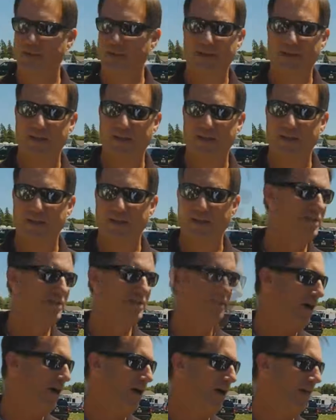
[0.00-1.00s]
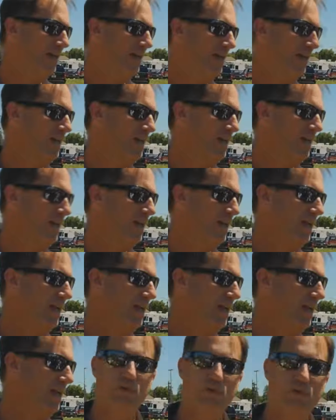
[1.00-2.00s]
He is down on the scene and
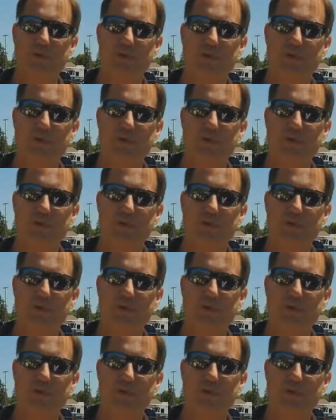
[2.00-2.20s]
presumed